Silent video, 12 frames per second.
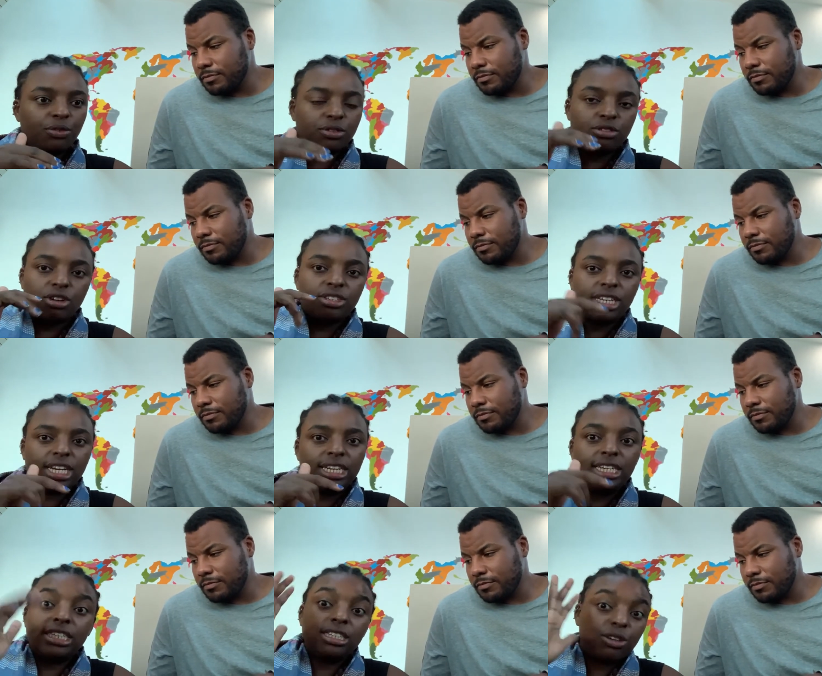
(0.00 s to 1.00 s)
Speaker 1: Start checking
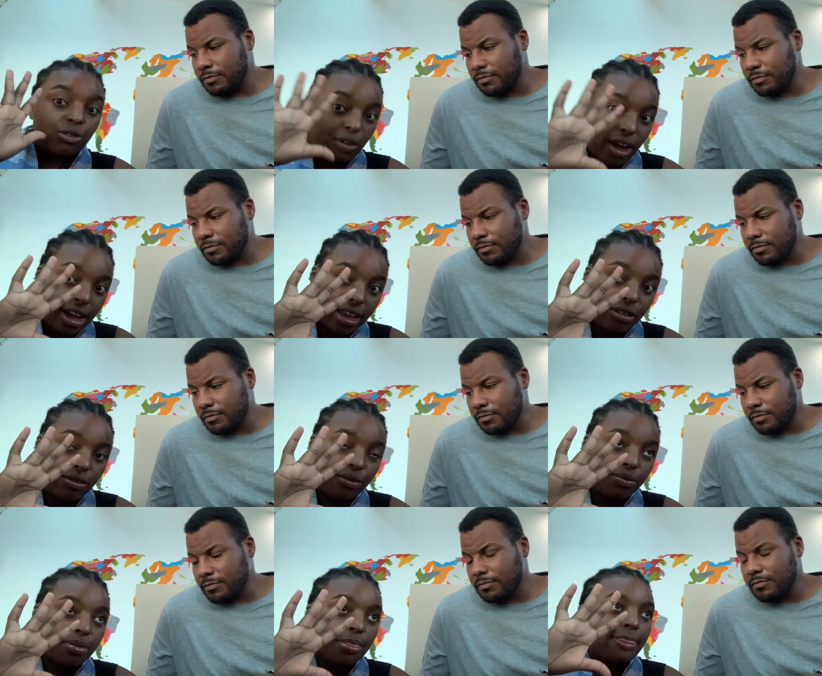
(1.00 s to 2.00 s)
in until 5.
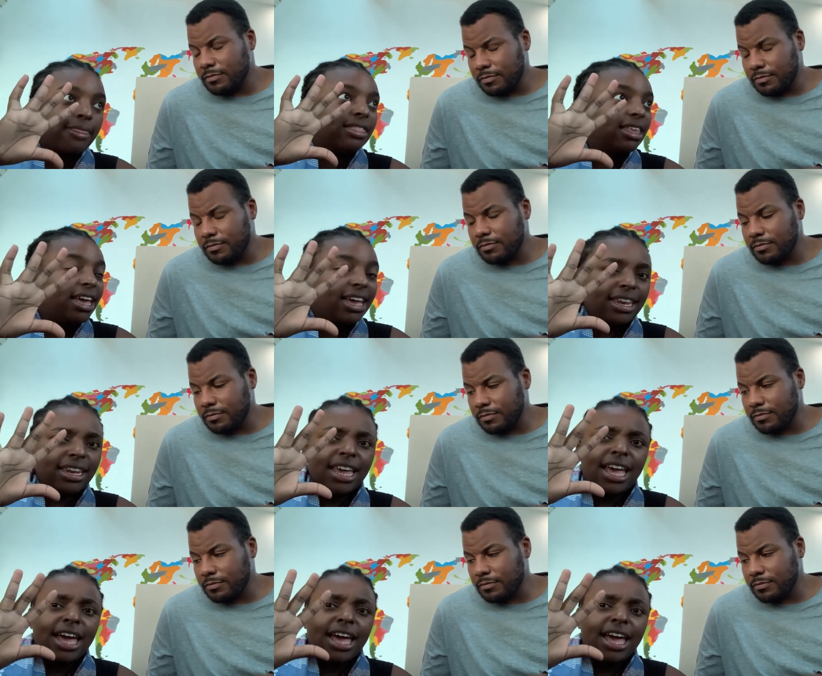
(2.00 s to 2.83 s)
Then